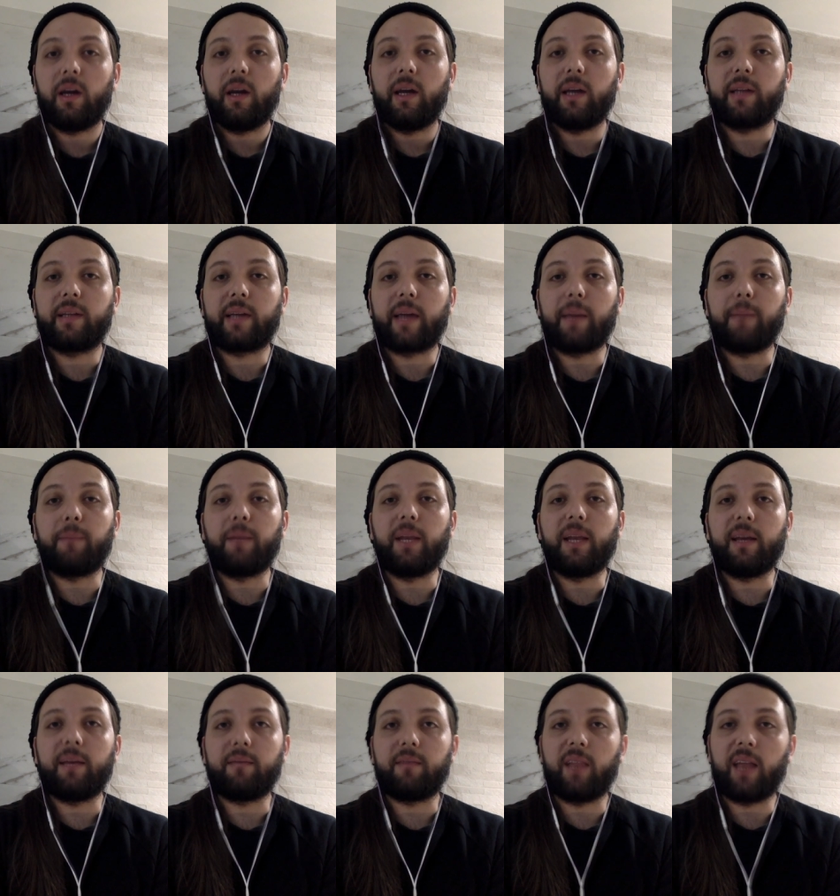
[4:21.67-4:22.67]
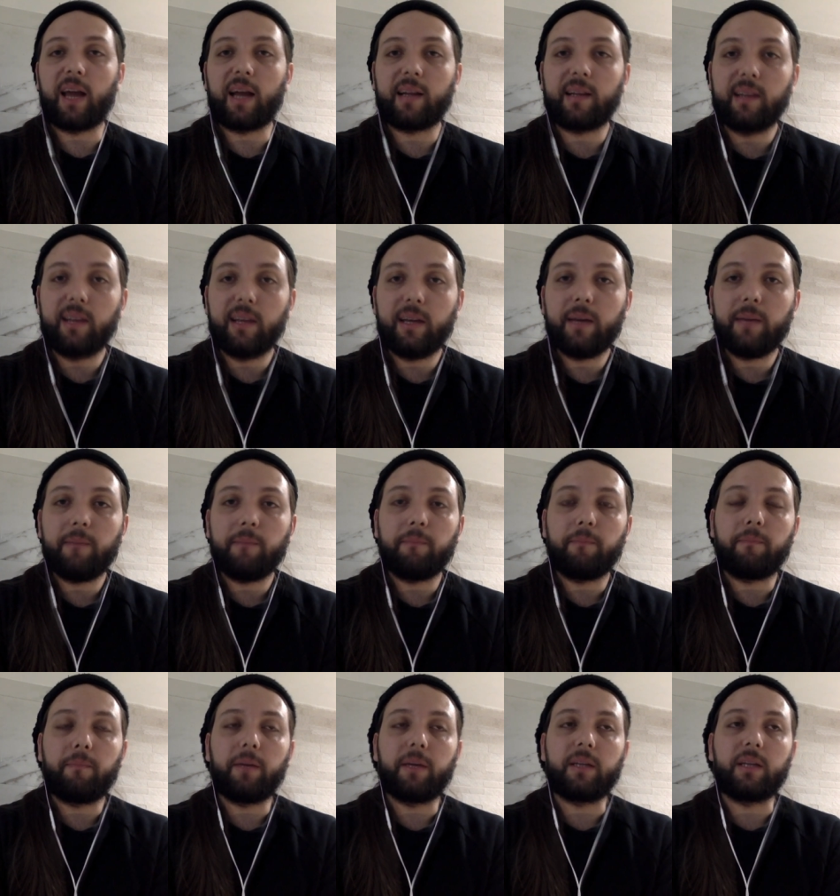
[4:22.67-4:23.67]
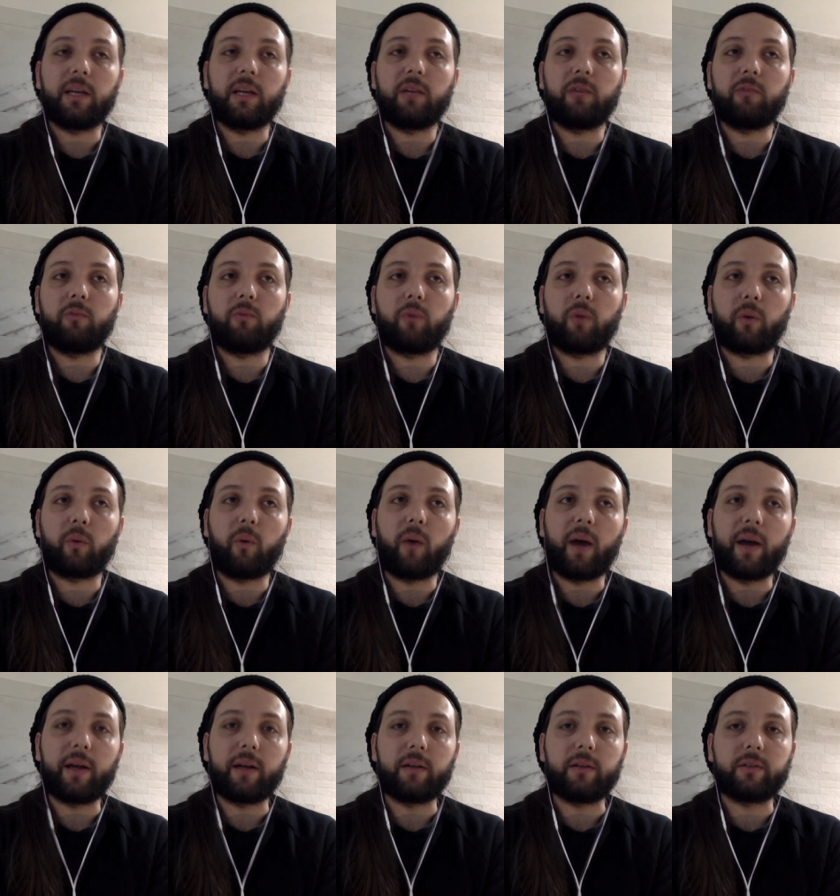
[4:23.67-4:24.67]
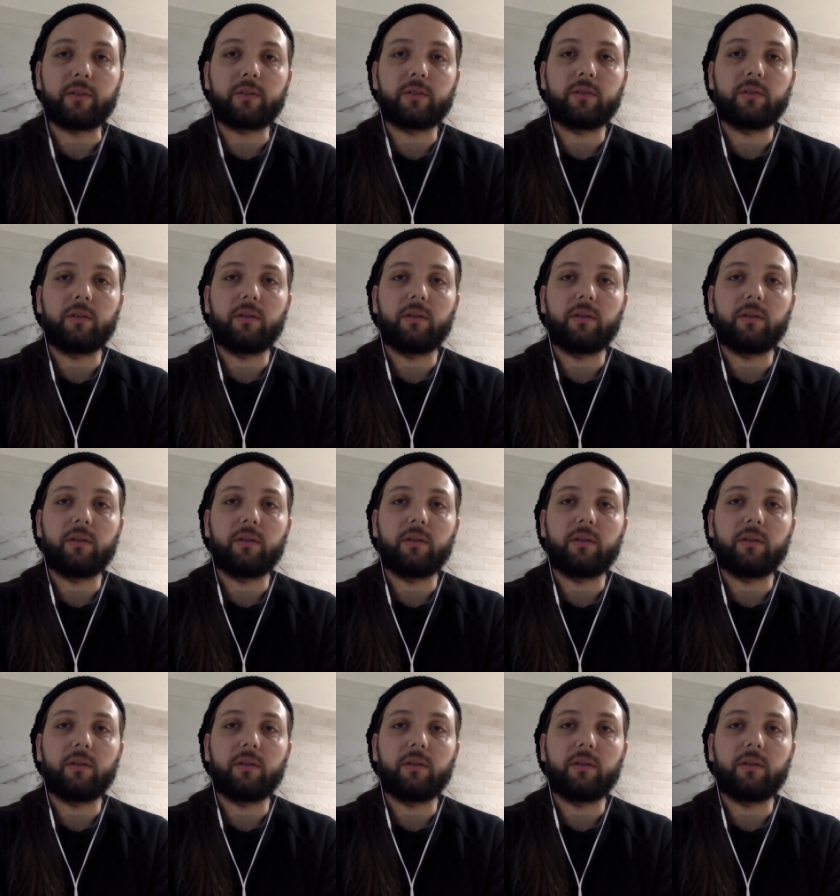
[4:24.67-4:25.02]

It can be lived lightly, but it requires